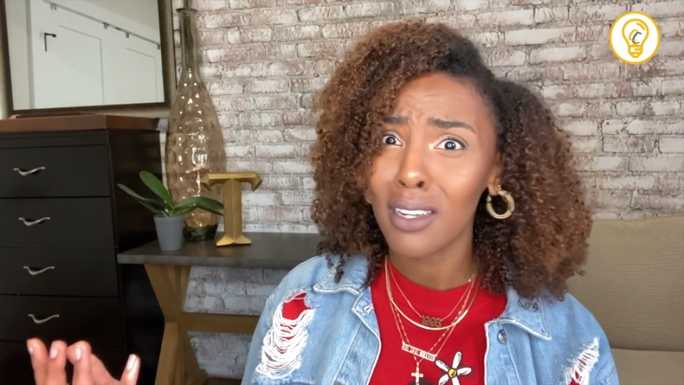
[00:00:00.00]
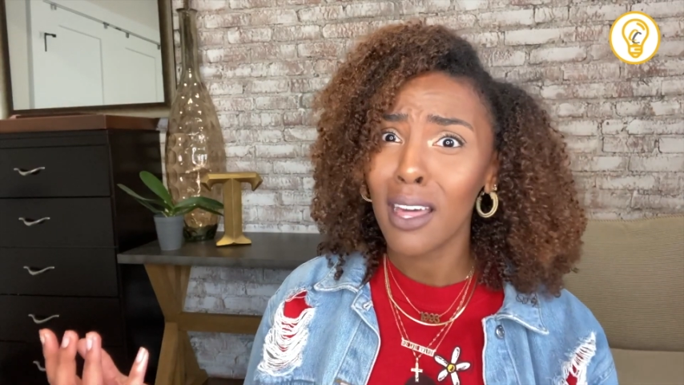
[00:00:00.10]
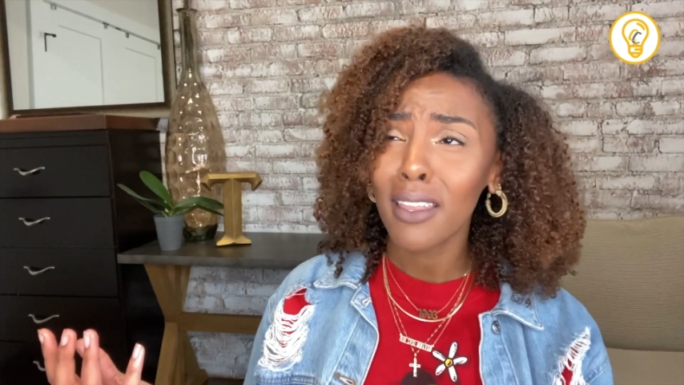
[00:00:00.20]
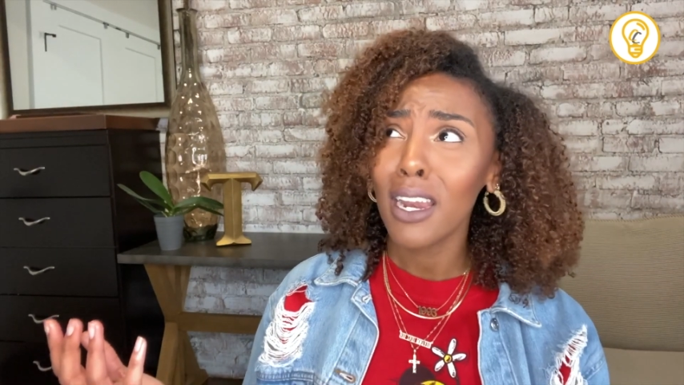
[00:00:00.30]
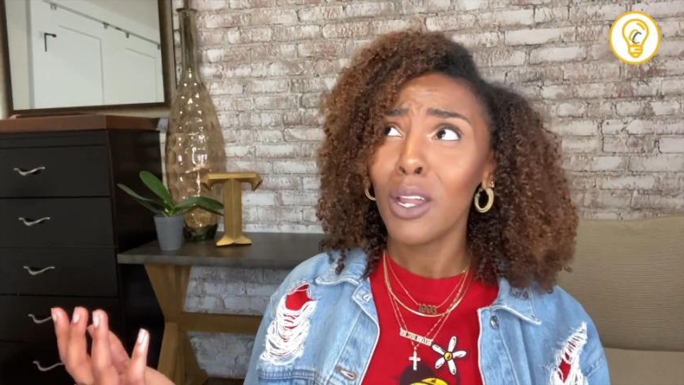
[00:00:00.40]
Now
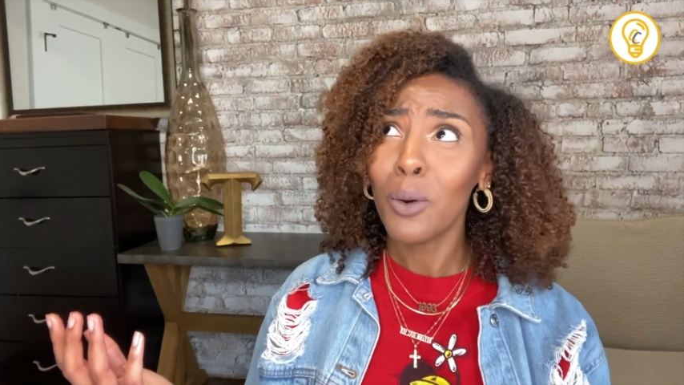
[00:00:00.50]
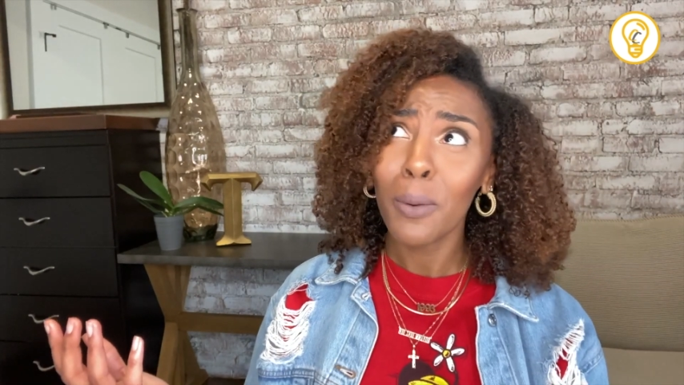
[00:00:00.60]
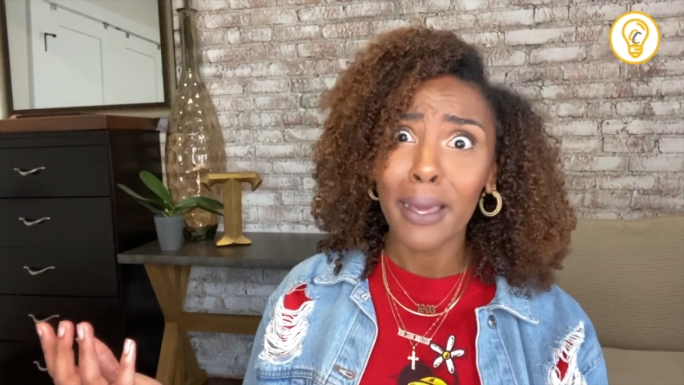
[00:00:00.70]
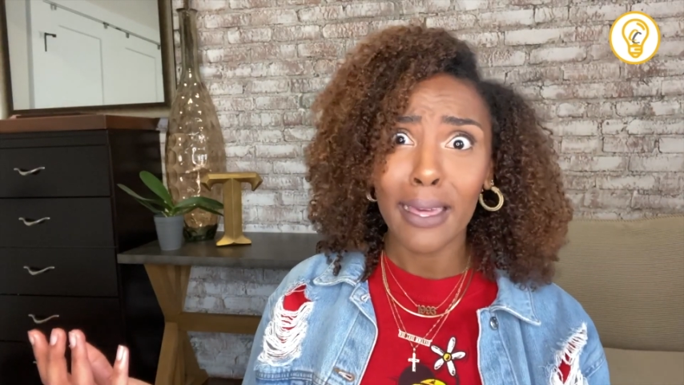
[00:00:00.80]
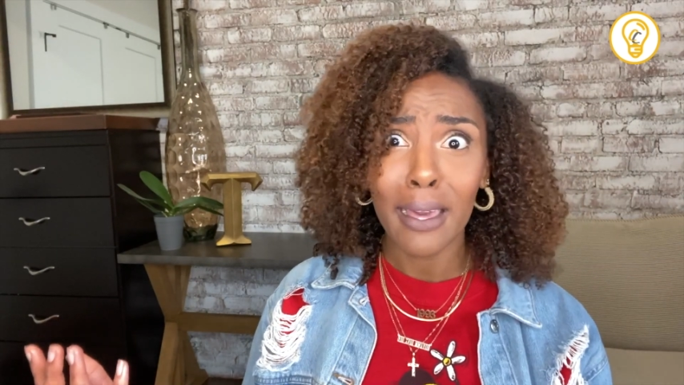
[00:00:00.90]
that I know who
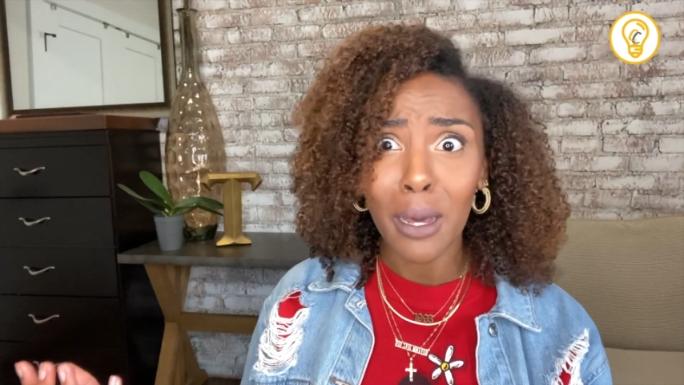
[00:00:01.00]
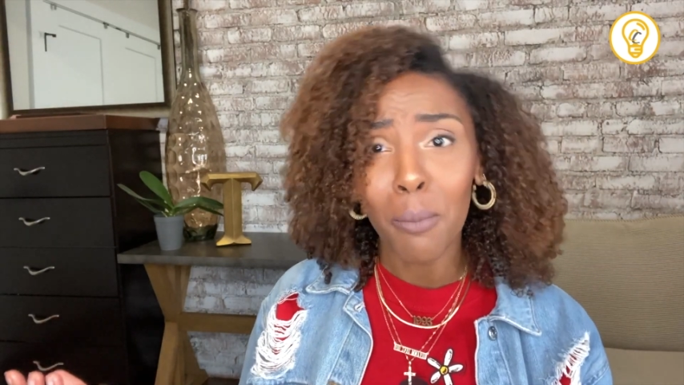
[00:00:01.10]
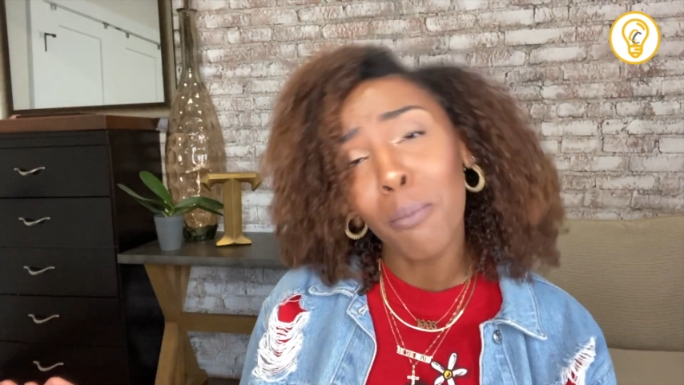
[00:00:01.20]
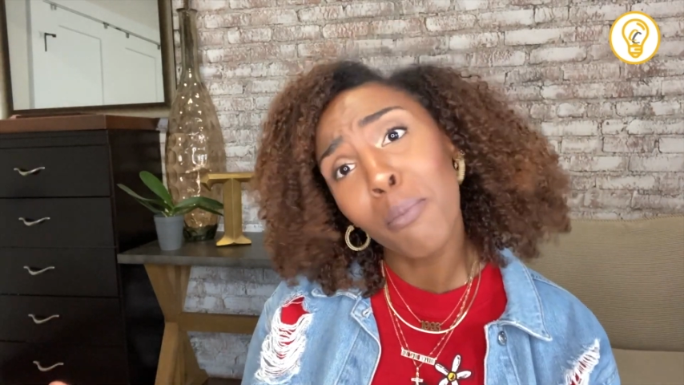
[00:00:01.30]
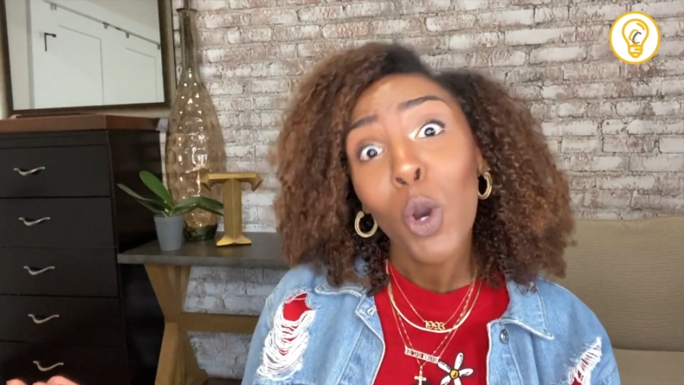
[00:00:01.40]
I
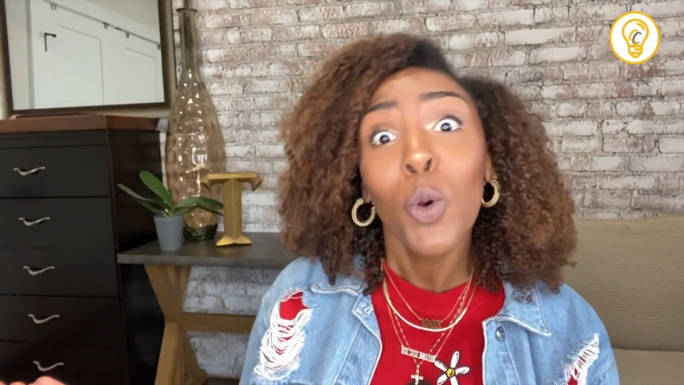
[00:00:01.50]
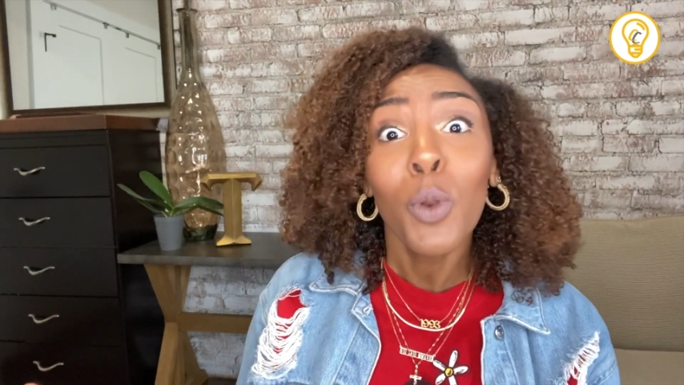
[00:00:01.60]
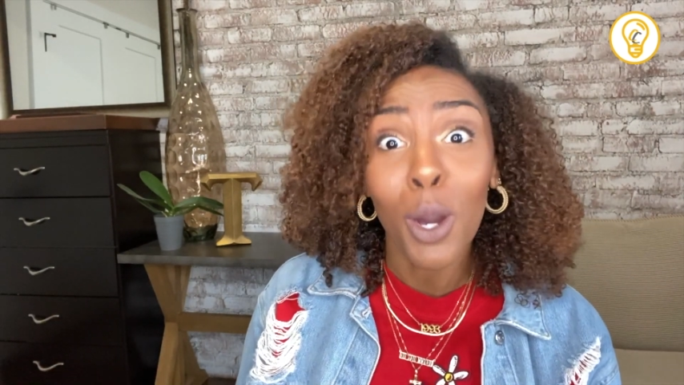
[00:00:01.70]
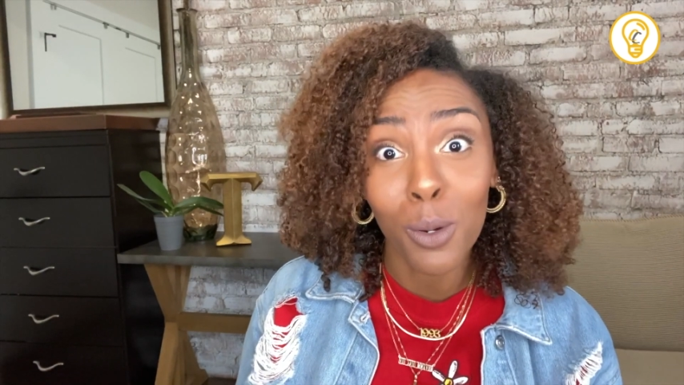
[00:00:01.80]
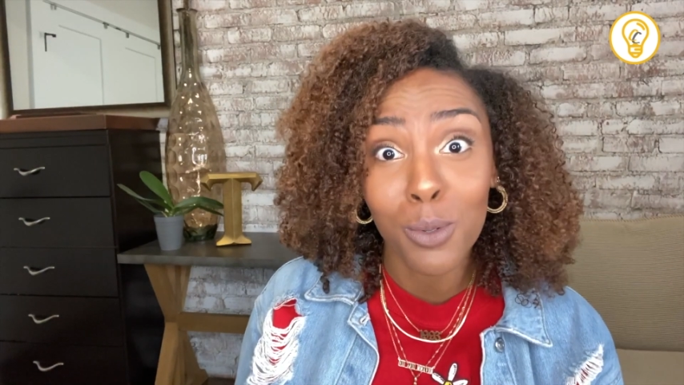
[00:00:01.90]
am, who
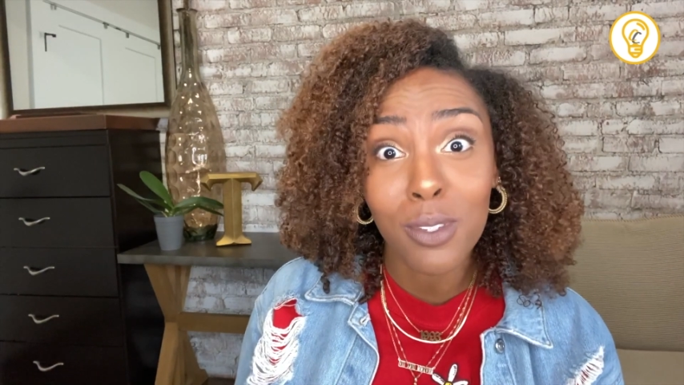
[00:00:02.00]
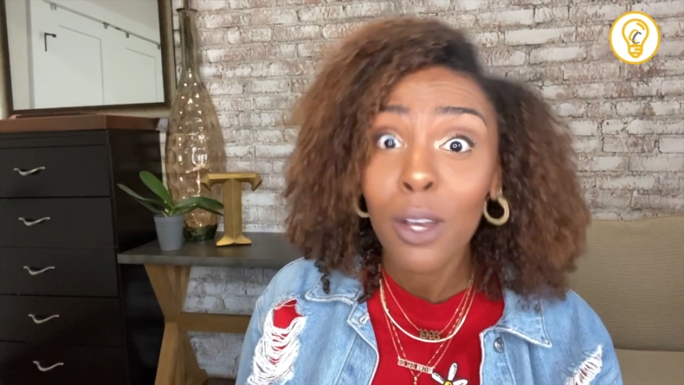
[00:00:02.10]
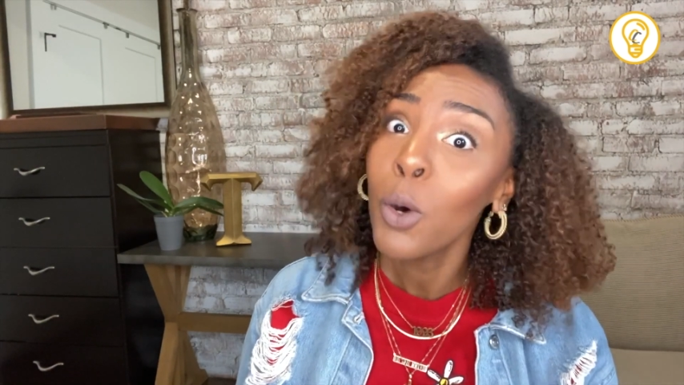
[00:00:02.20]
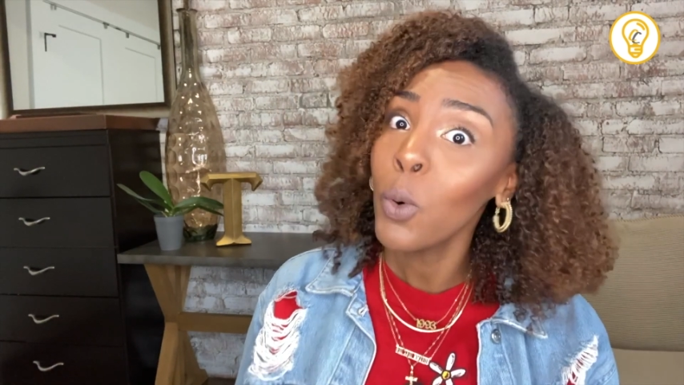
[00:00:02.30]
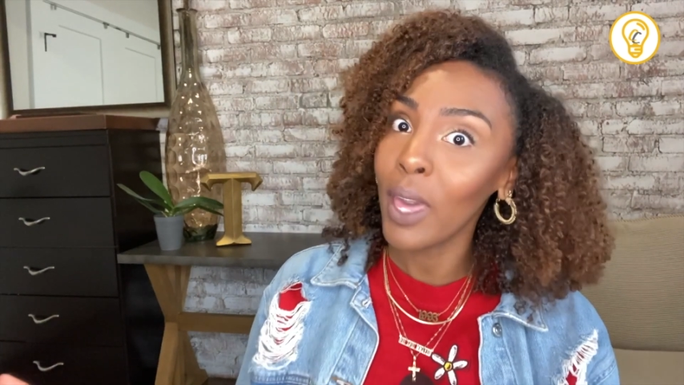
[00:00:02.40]
knows?
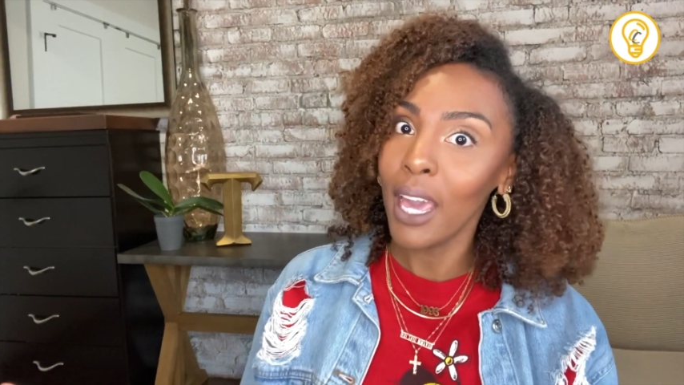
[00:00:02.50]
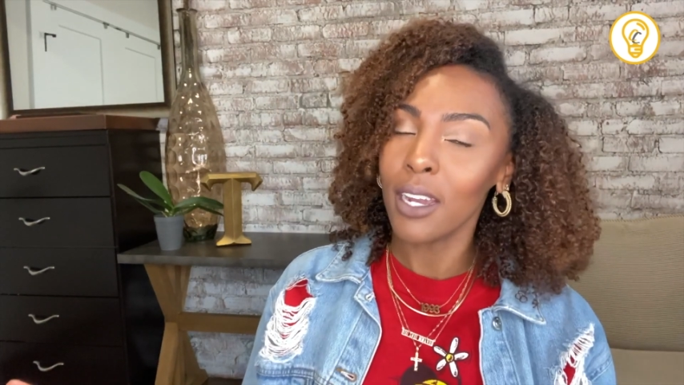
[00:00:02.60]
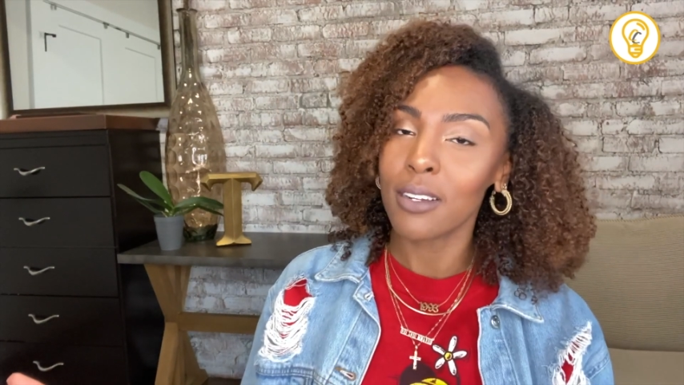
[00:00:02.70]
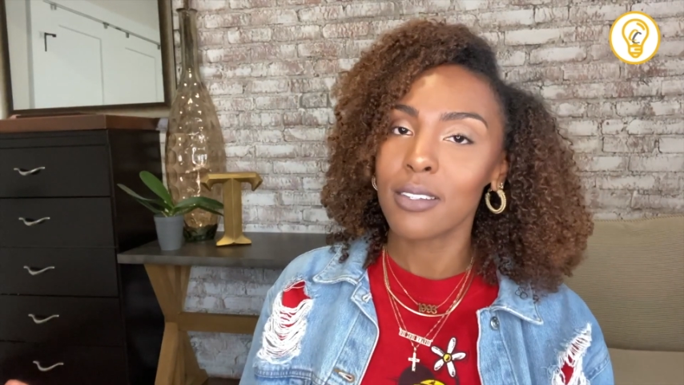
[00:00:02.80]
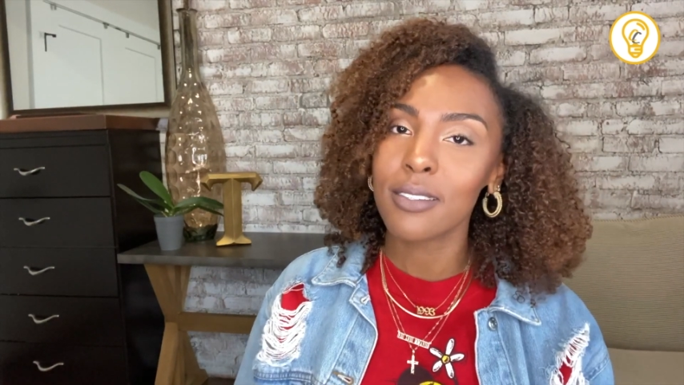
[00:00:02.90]
Who
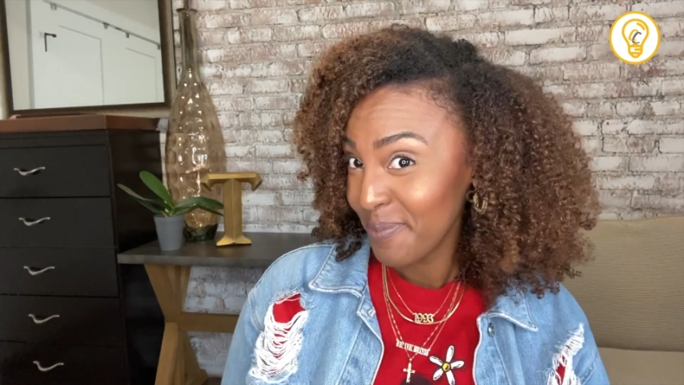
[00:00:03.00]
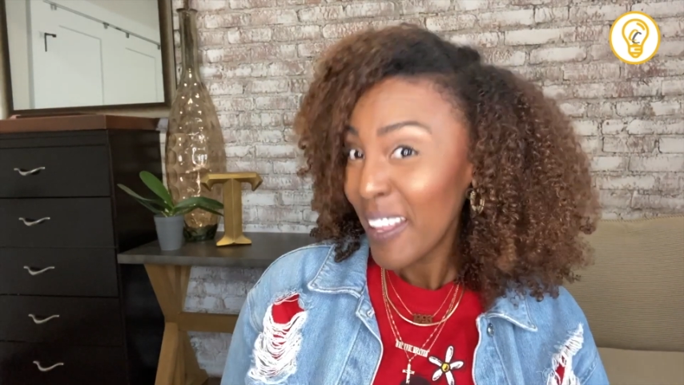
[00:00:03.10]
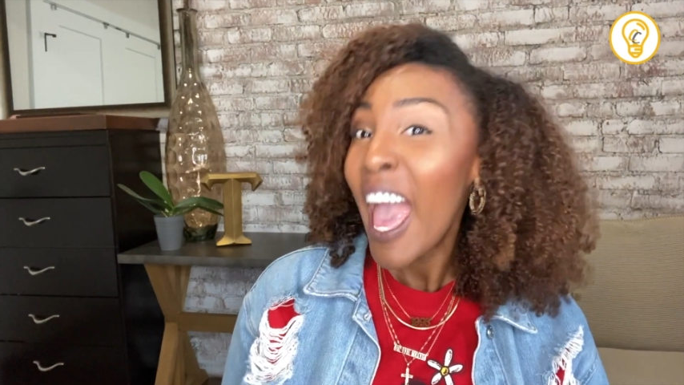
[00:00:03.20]
cares?